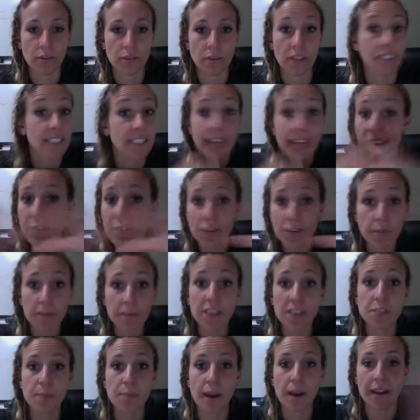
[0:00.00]
Aside from
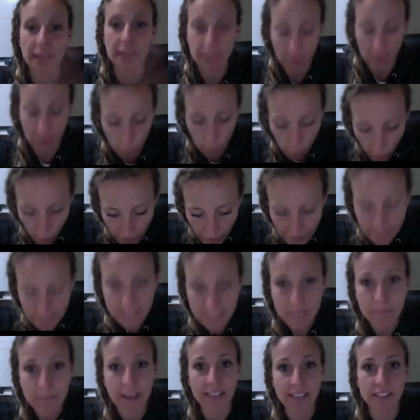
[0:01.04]
Beachbody, like what is
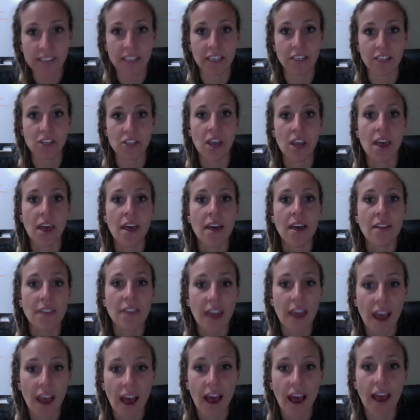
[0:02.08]
the message that
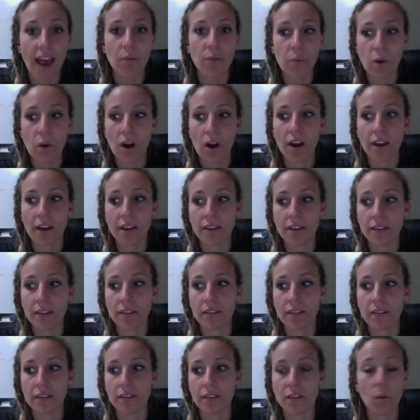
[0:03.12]
I want
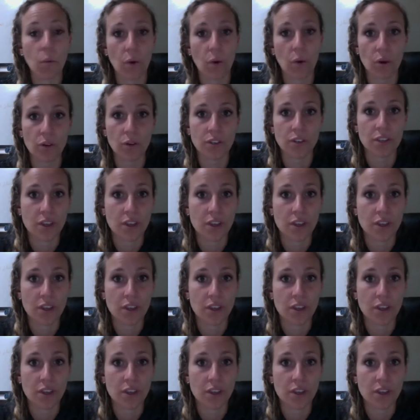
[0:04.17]
the world to